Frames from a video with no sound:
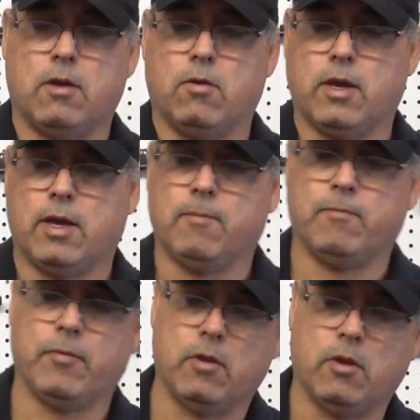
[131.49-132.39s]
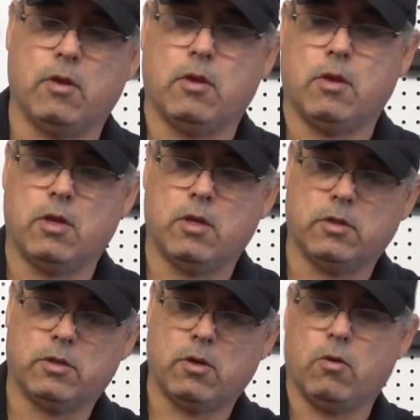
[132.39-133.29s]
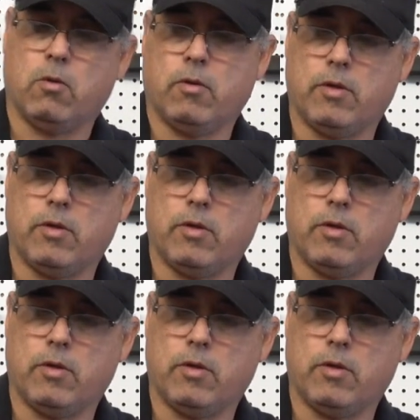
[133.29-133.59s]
Okay, so